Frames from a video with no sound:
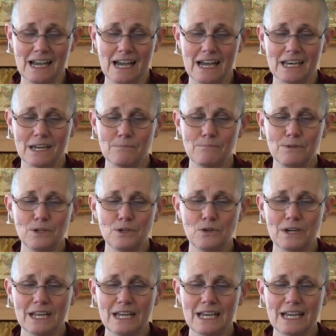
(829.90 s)
And a
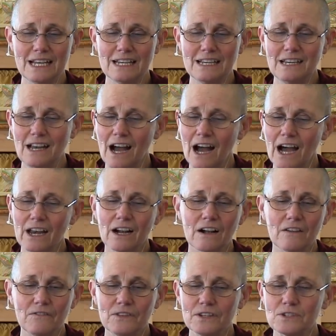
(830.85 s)
beauty not
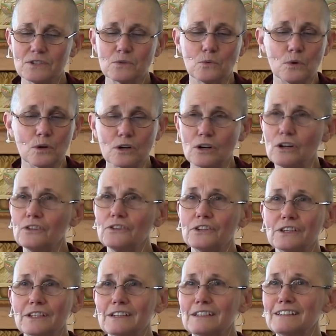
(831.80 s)
of this
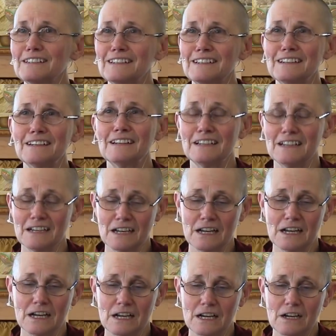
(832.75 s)
world.
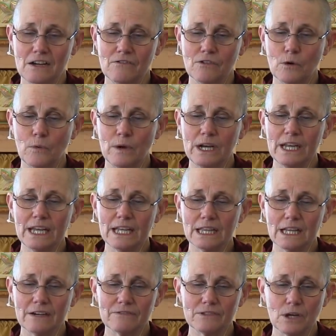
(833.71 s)
For when he
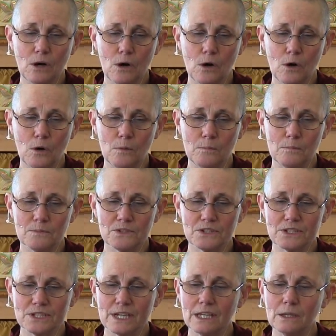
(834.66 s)
left home,
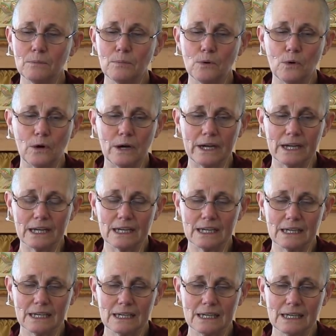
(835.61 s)
still a boy,
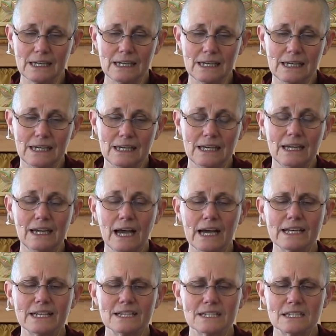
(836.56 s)
he
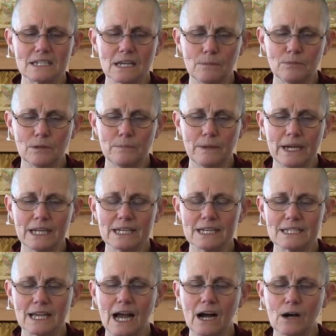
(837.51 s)
had to sublimate
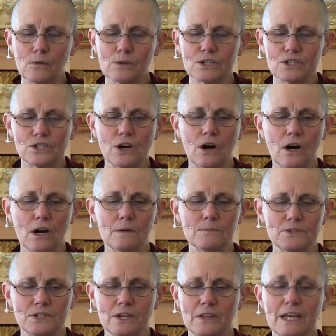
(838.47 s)
his outward
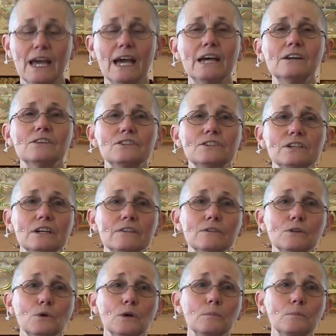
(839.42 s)
charms to the energy
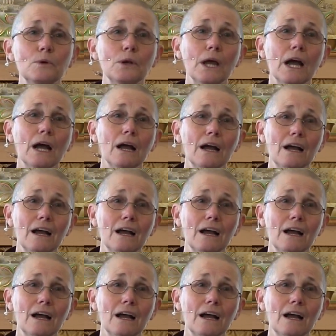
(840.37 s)
of Lord Buddha.